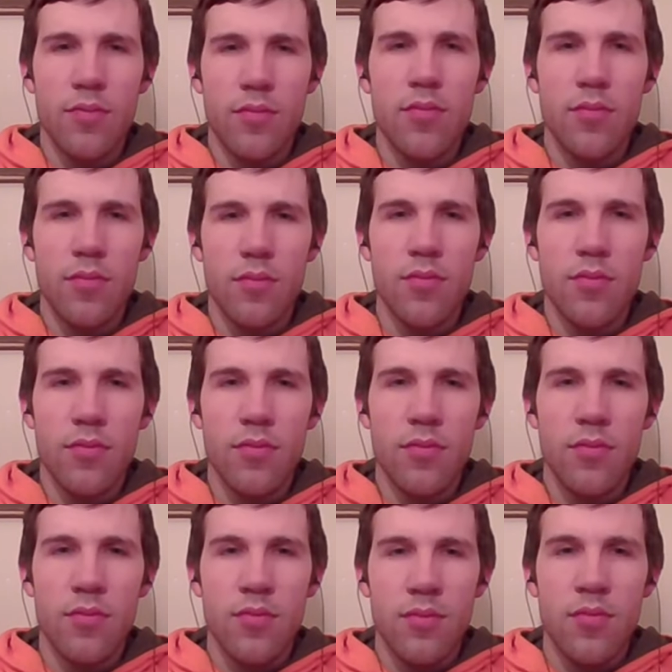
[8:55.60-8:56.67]

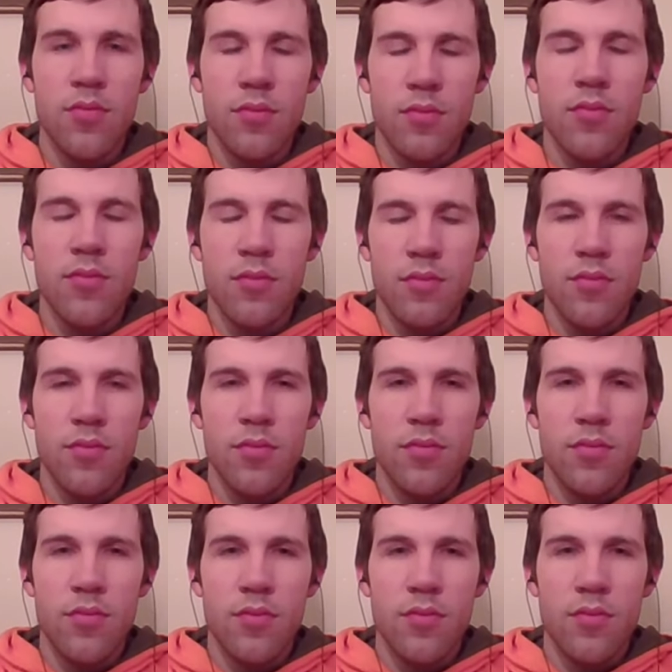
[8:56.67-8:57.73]

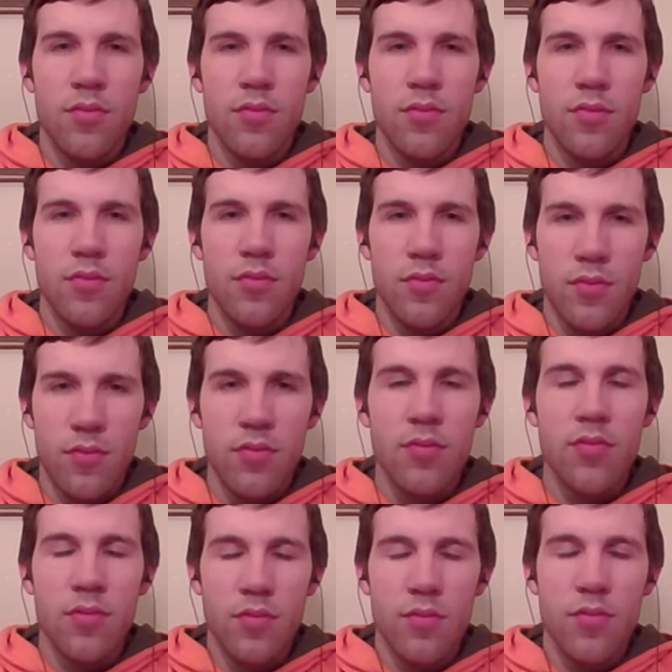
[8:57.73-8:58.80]

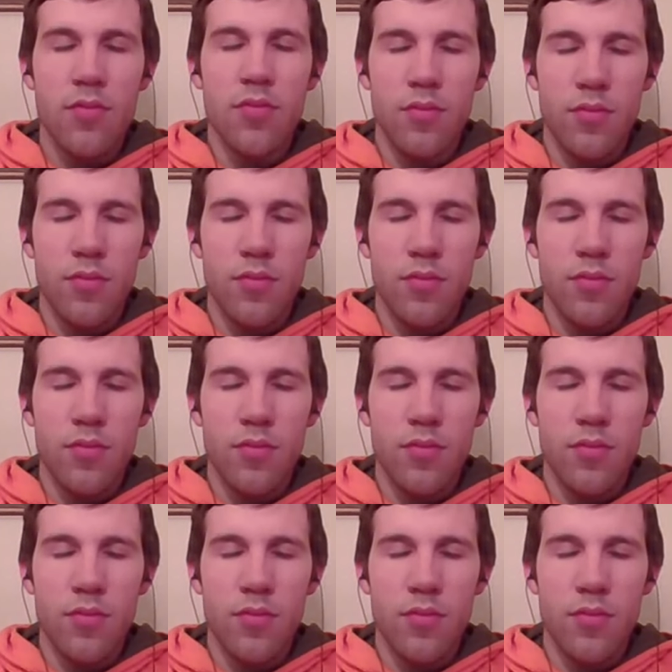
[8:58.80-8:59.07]
(silent)